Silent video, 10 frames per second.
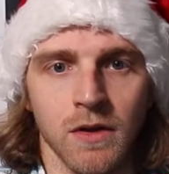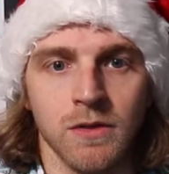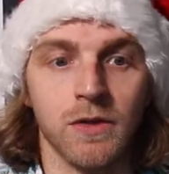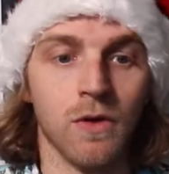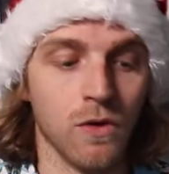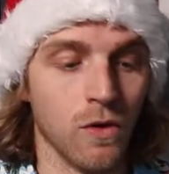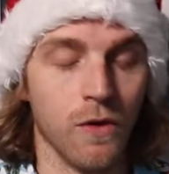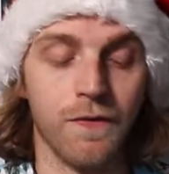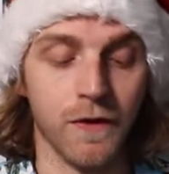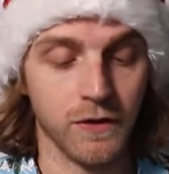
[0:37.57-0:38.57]
So
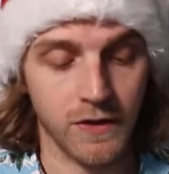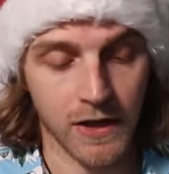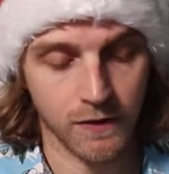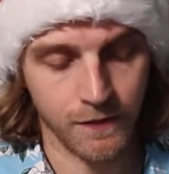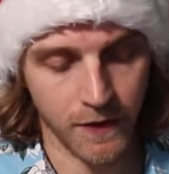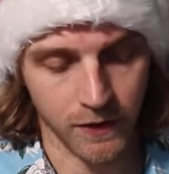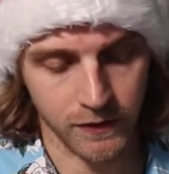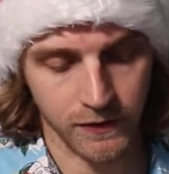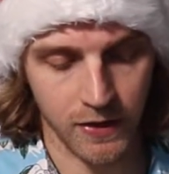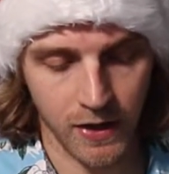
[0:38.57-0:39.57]
first things
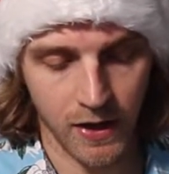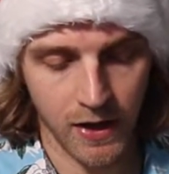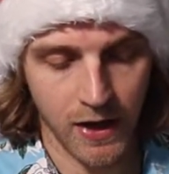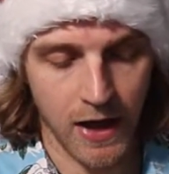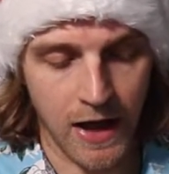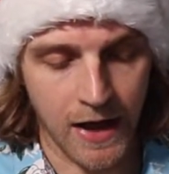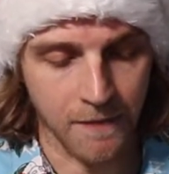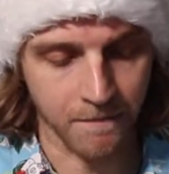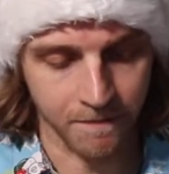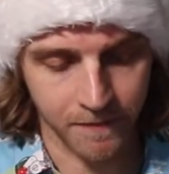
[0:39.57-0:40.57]
first,
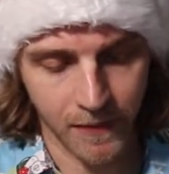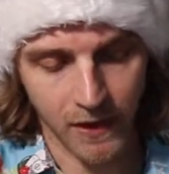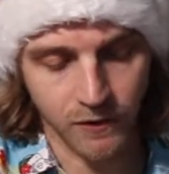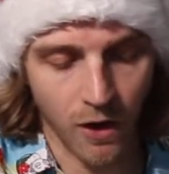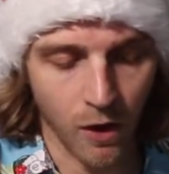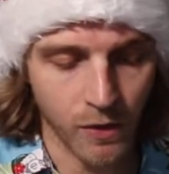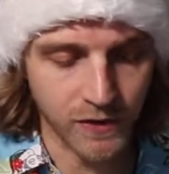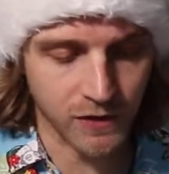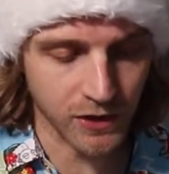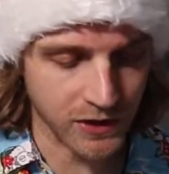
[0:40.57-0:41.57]
there's
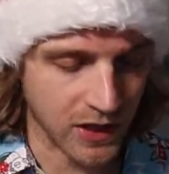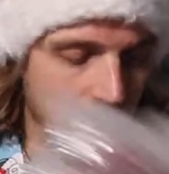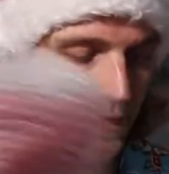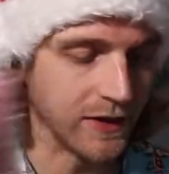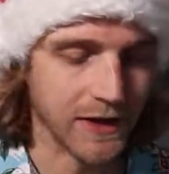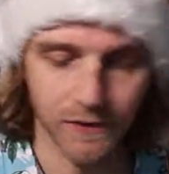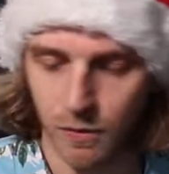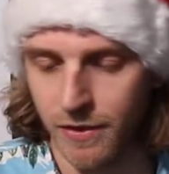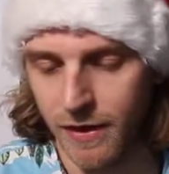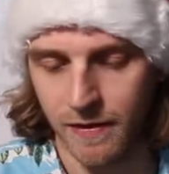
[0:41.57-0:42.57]
always good contents
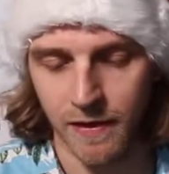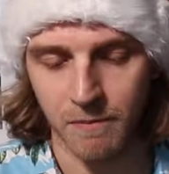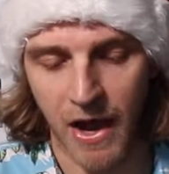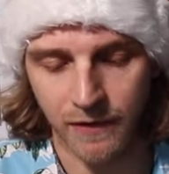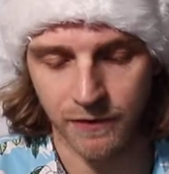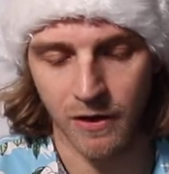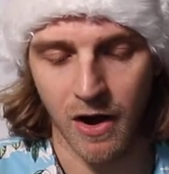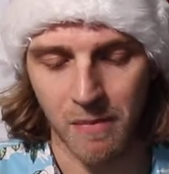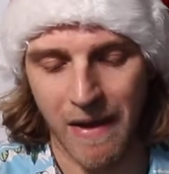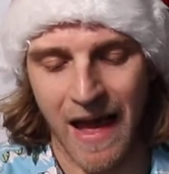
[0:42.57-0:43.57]
within the
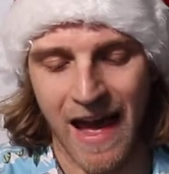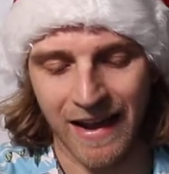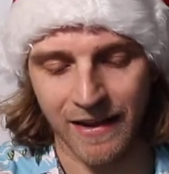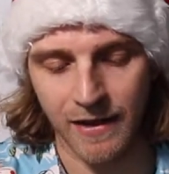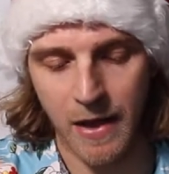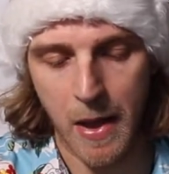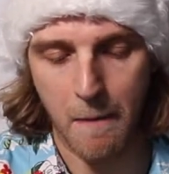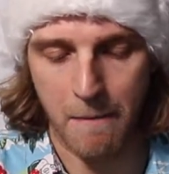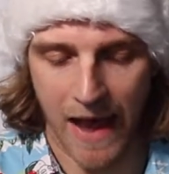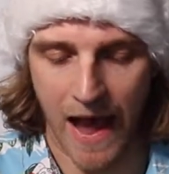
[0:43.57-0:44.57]

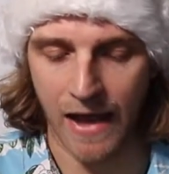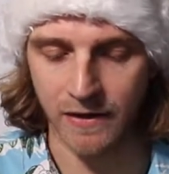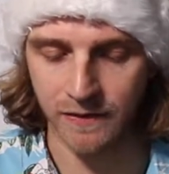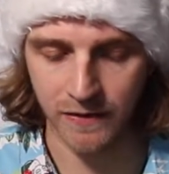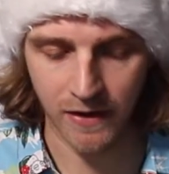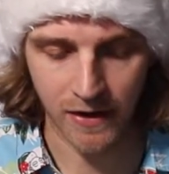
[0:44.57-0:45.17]
Mycigarpack packs.